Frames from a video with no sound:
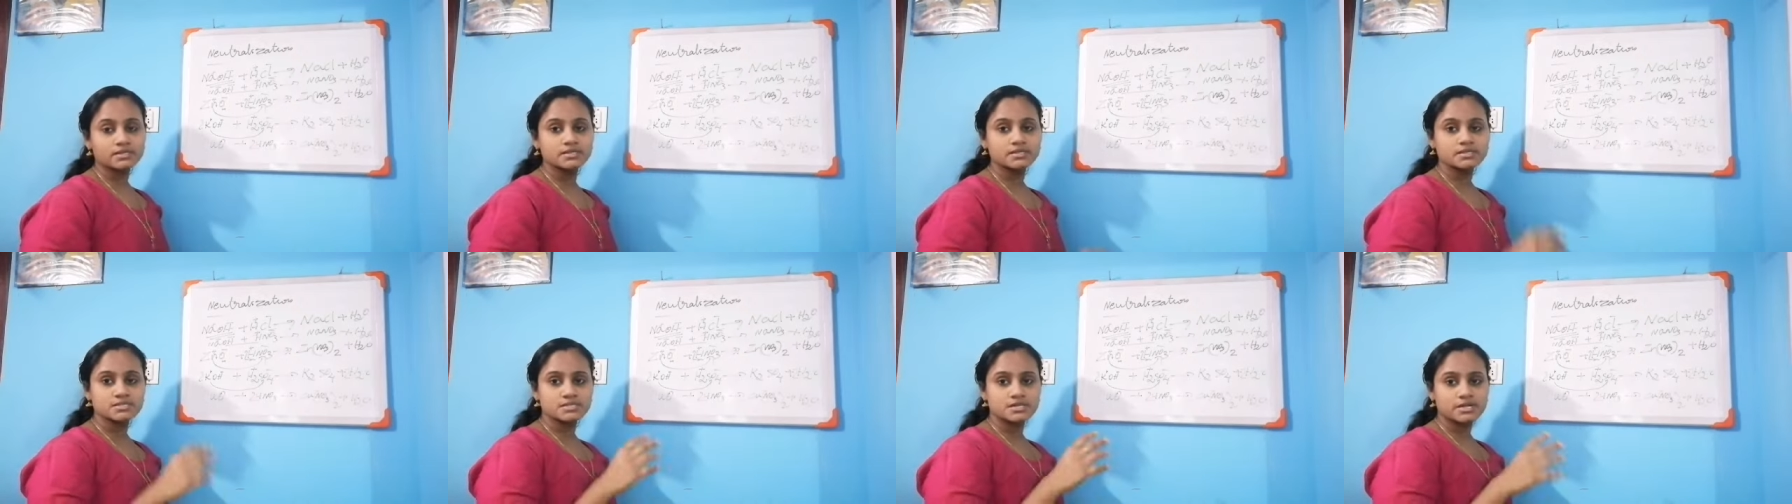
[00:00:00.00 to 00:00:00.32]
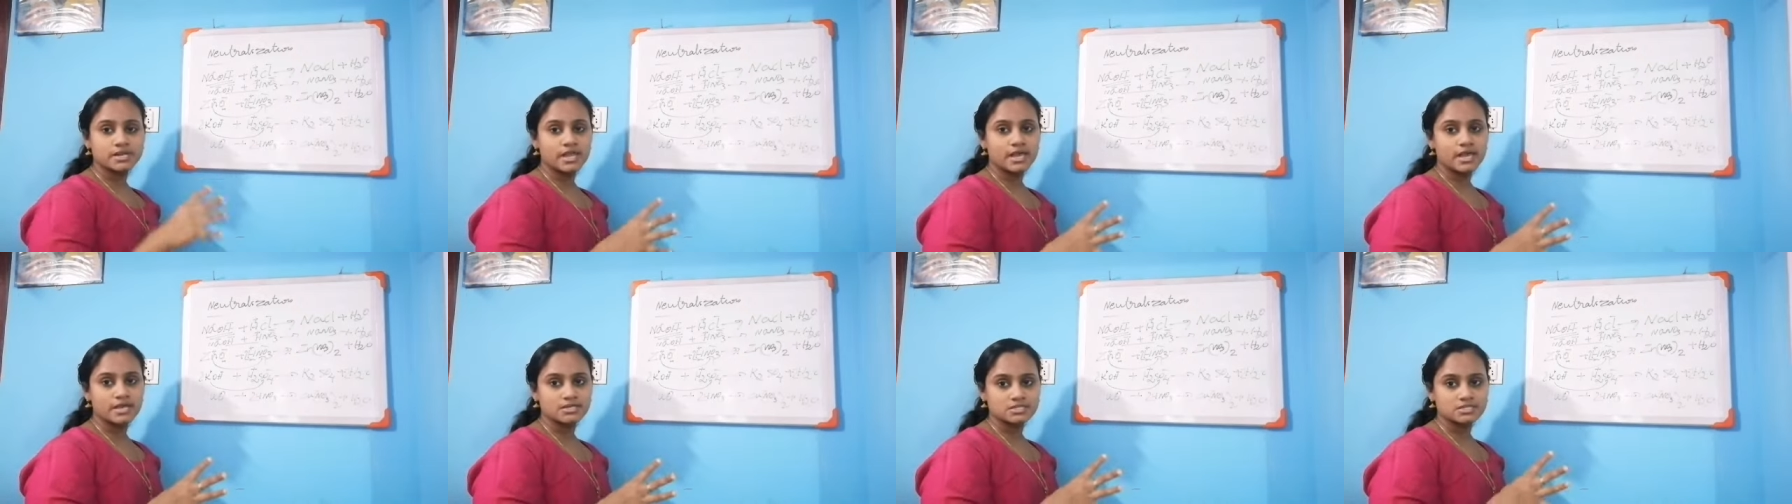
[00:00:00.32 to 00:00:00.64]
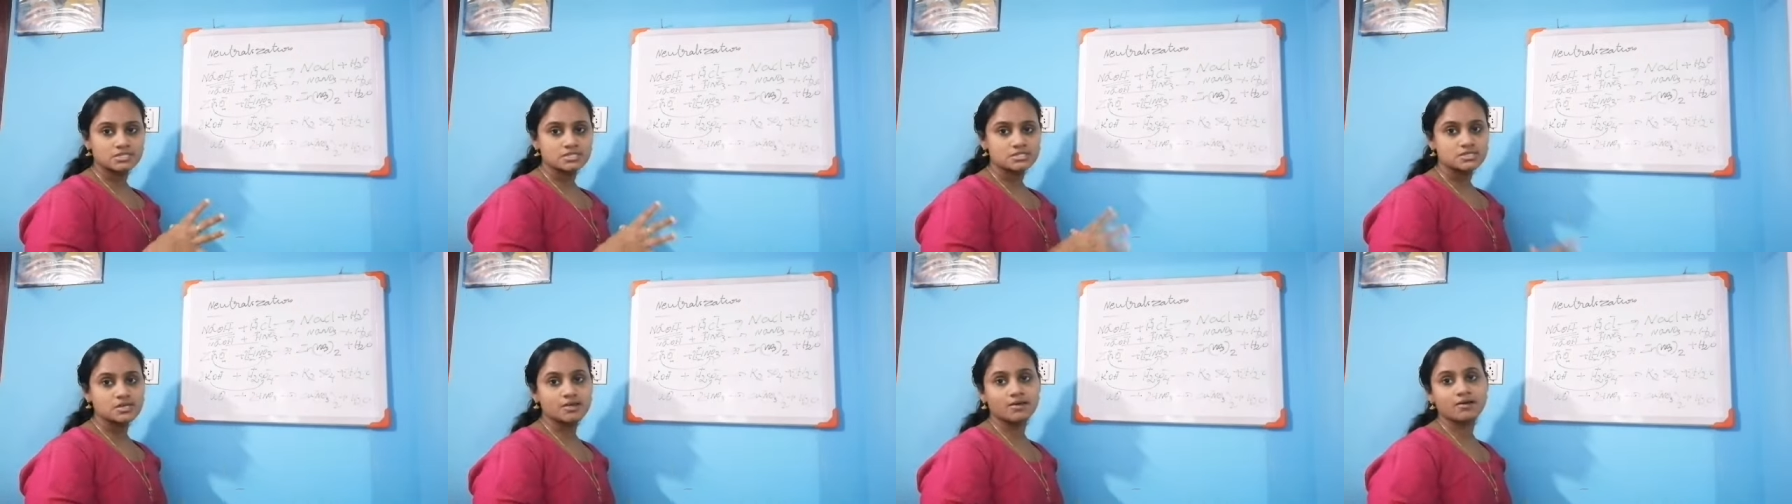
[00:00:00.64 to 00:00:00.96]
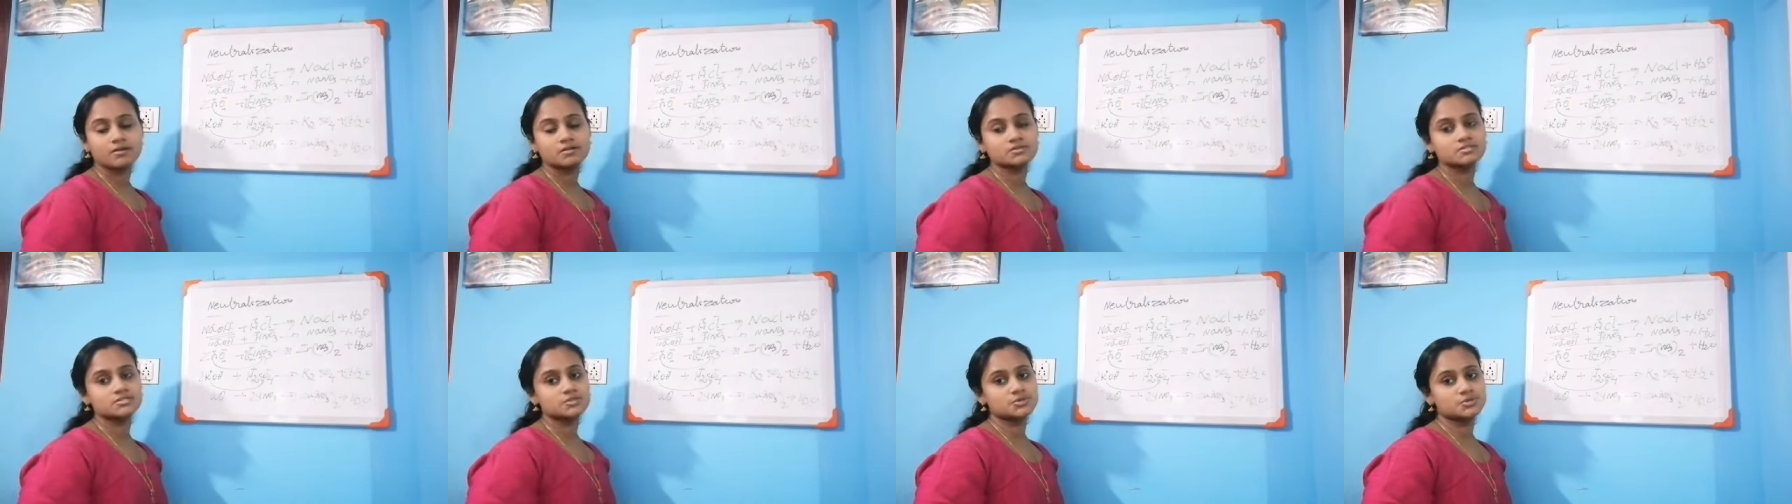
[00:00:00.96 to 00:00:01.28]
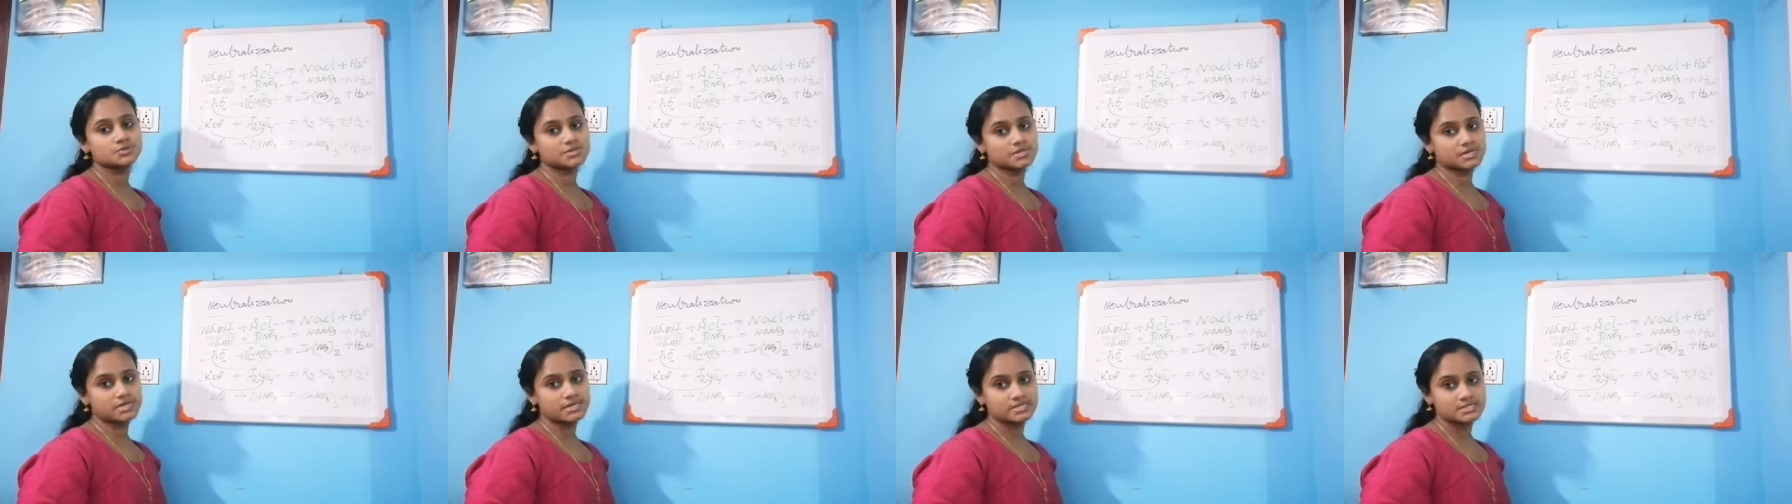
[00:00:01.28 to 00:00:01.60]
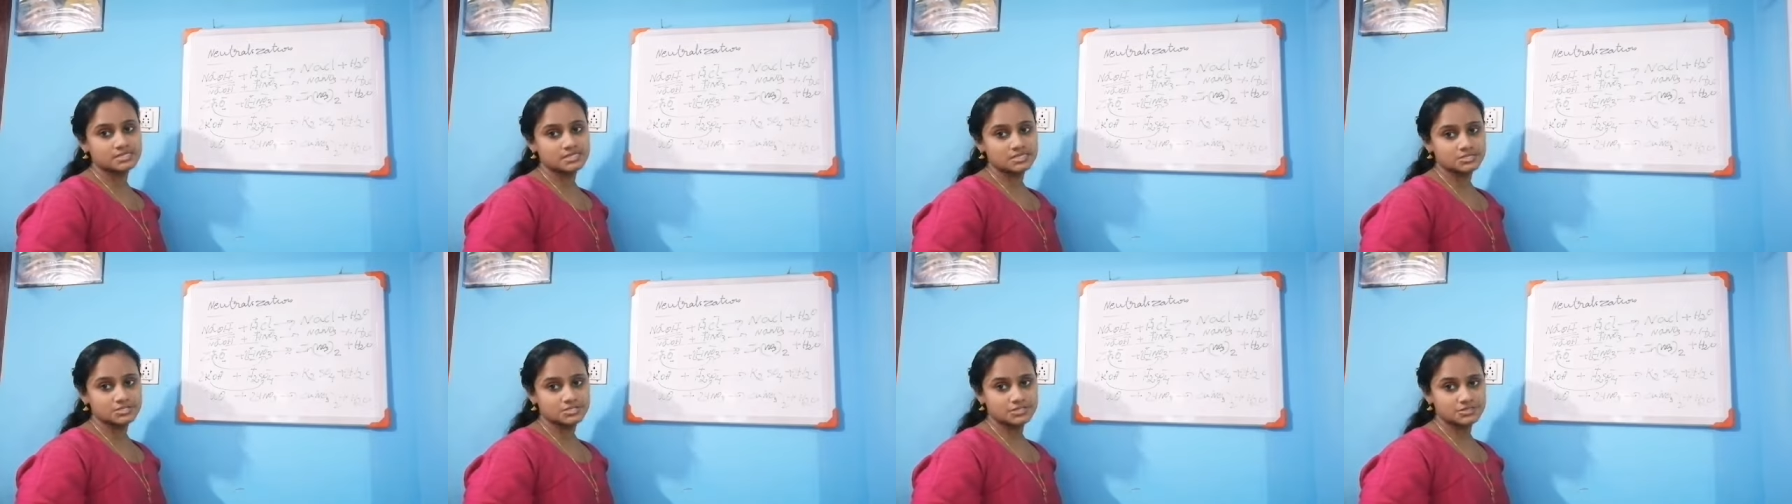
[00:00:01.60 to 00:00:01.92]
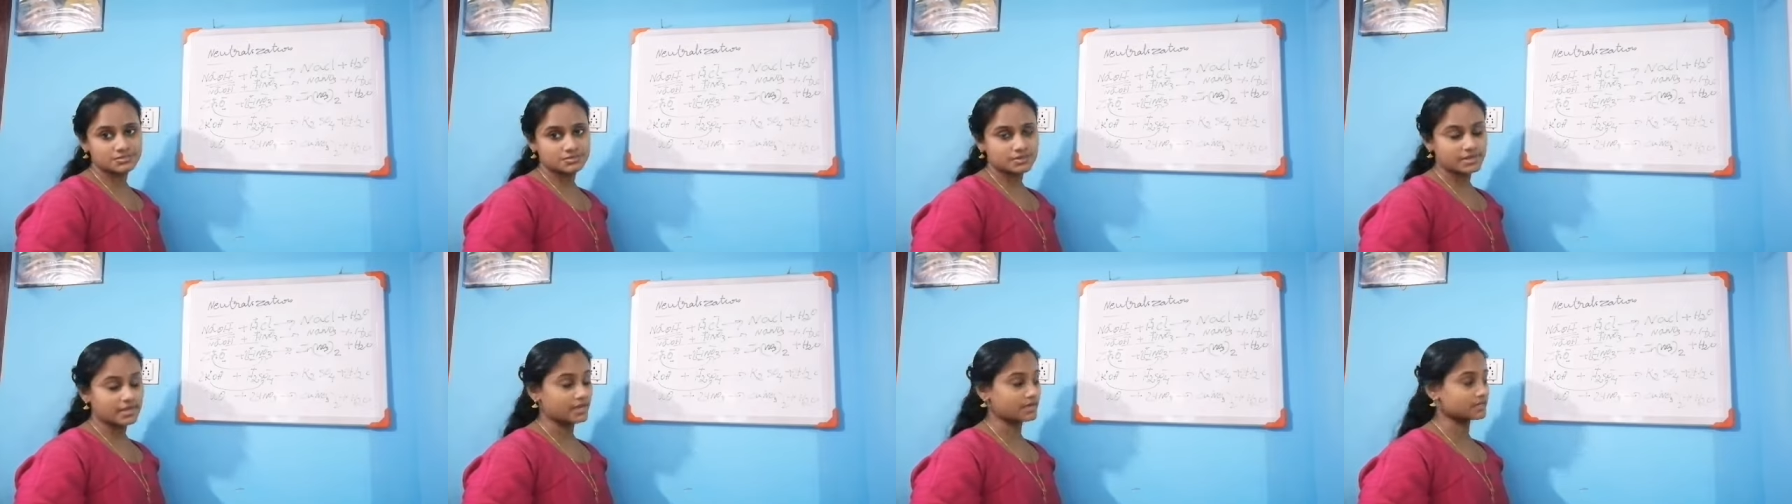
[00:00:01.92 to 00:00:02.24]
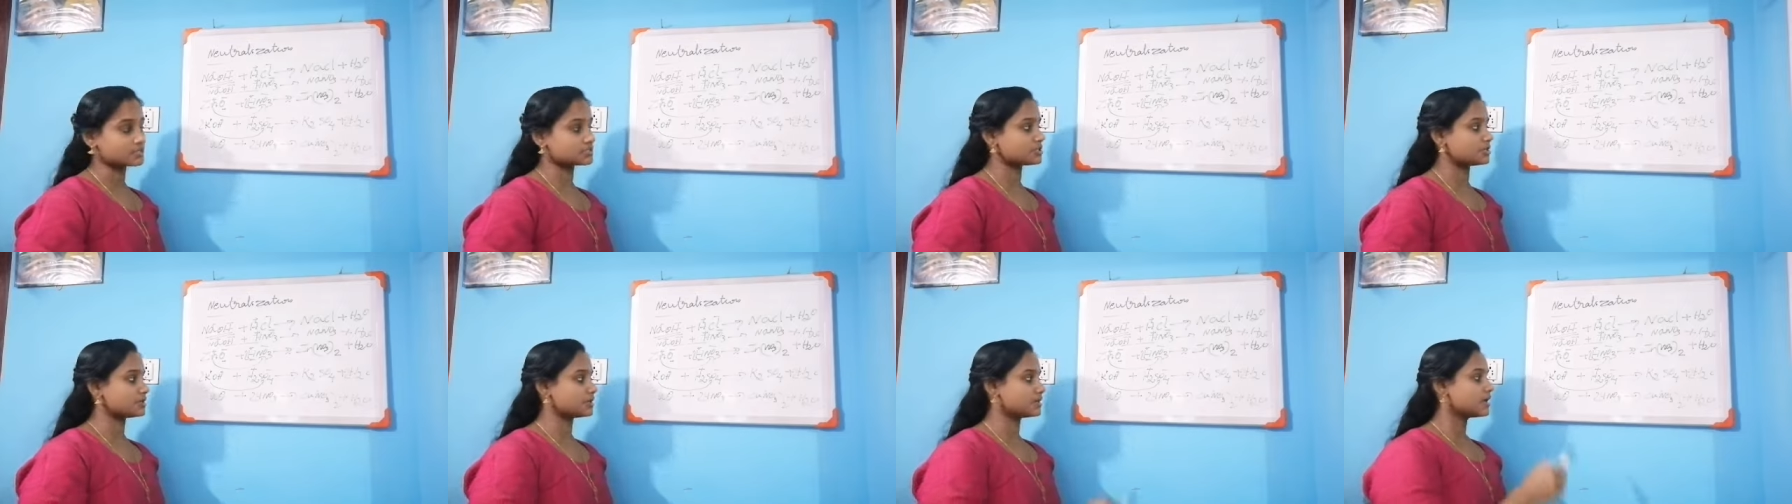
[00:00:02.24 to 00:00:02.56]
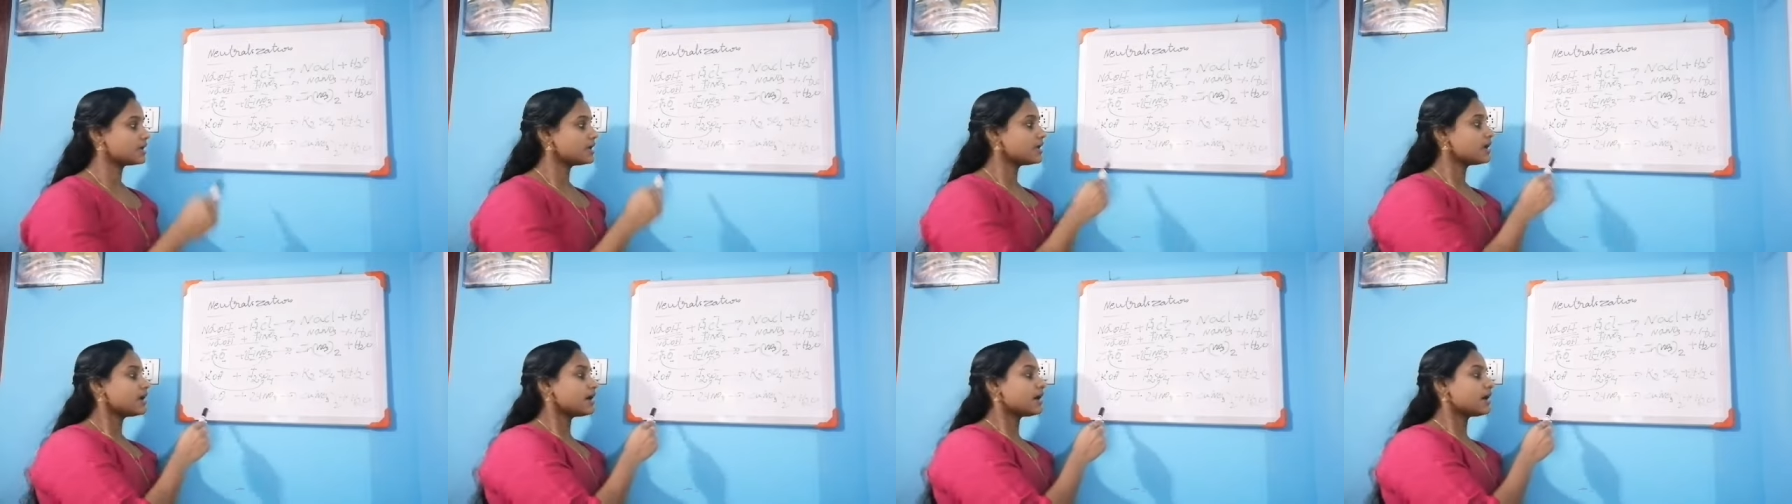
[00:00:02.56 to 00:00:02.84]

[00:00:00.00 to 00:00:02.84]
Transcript: This reaction is called a neutralization reaction.